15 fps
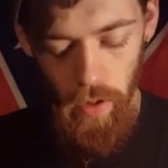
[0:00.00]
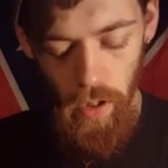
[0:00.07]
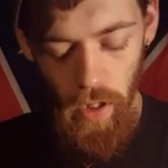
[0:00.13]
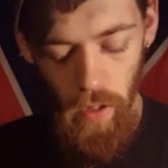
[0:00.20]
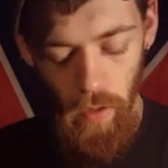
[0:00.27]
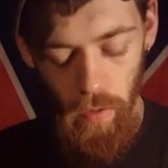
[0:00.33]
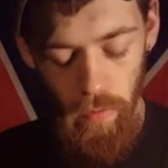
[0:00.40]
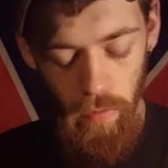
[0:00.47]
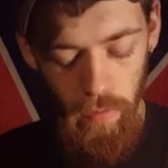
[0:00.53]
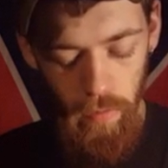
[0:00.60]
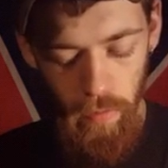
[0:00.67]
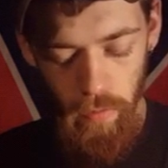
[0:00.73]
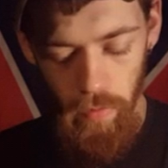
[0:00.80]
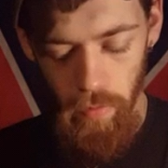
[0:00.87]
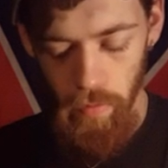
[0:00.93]
Shell
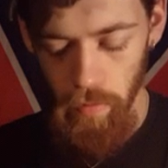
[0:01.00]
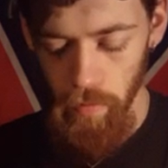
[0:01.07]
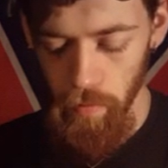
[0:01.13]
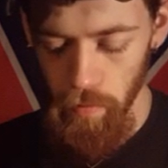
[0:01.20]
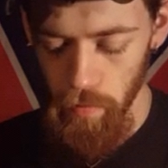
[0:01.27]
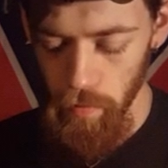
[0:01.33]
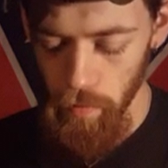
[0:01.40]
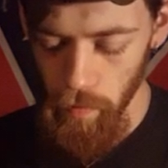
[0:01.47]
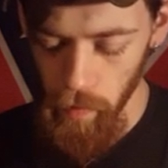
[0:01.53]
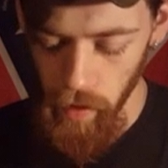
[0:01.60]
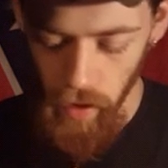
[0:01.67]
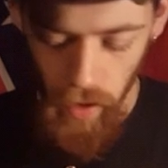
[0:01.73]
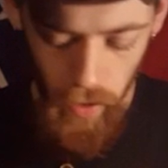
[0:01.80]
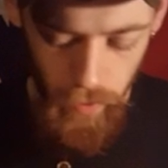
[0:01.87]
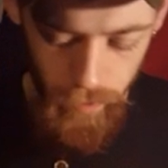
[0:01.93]

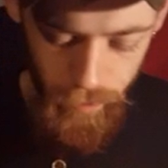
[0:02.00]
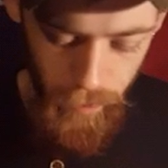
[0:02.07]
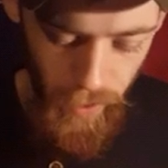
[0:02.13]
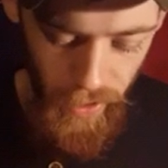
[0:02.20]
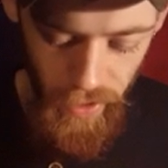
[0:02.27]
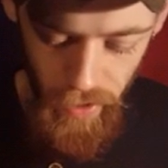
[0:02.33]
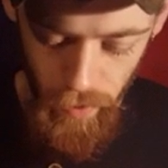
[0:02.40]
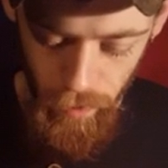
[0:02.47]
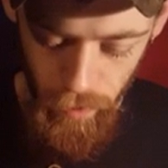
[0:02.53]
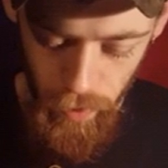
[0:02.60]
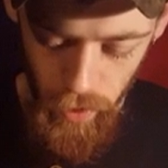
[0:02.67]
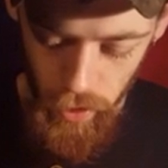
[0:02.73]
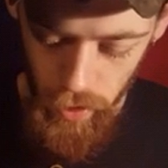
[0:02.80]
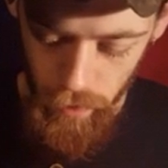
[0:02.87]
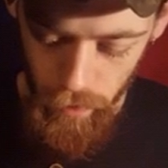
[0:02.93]
thing, piece,
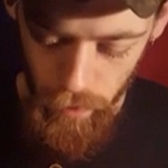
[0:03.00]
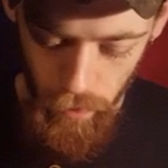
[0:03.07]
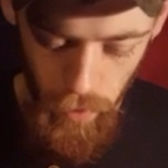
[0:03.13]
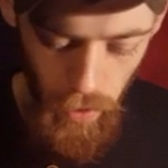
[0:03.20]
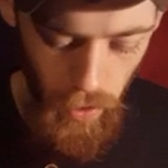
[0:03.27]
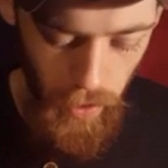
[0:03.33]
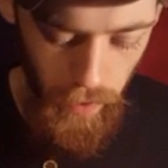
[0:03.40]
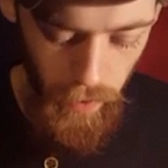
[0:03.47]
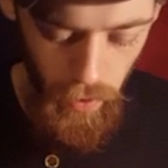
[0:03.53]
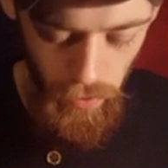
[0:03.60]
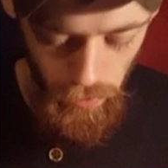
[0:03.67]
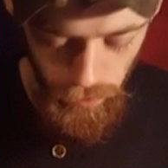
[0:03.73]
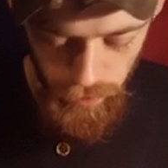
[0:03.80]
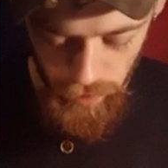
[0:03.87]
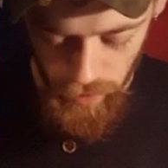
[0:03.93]
push, whatever.
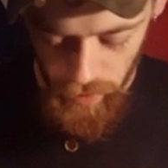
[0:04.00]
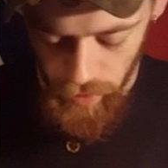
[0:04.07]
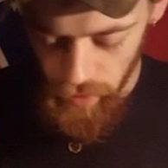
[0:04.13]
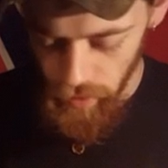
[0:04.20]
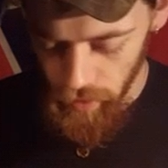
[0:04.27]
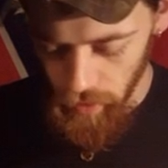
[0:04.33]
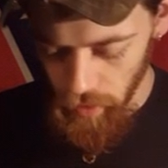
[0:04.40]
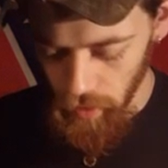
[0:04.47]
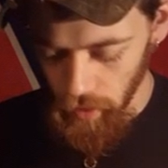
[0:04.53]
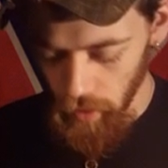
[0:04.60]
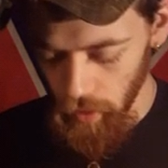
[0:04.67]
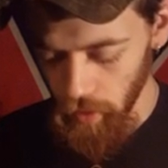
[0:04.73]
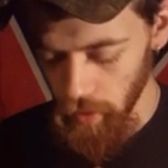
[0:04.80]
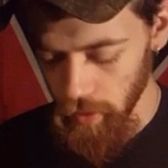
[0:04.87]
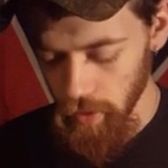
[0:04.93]

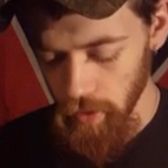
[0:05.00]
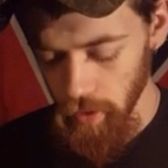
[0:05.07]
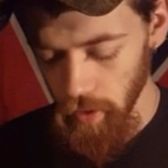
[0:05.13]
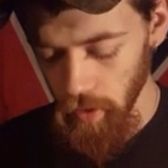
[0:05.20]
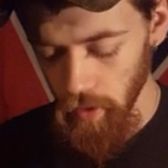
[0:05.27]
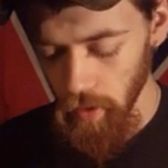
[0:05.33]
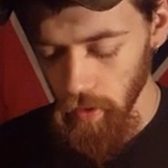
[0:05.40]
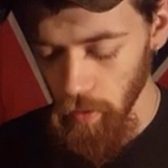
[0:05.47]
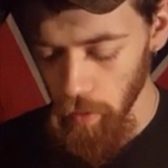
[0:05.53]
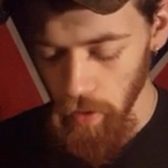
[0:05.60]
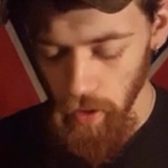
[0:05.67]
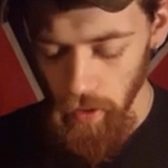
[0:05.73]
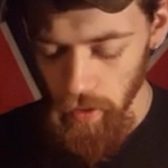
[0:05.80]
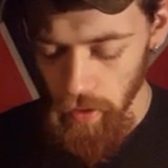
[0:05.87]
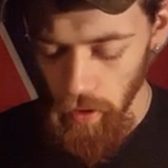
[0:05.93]
I lost train of thought on
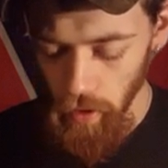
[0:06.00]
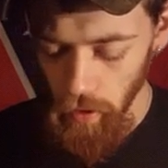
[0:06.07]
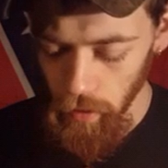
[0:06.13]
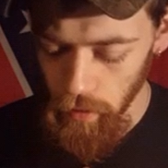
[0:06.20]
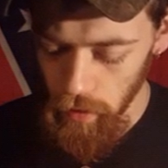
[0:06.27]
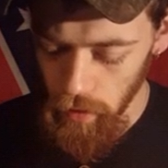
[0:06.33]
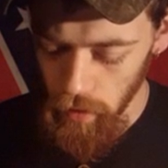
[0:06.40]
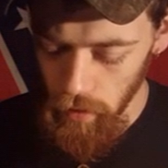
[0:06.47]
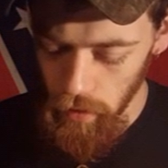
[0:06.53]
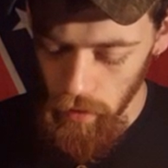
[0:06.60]
what the hell it's called.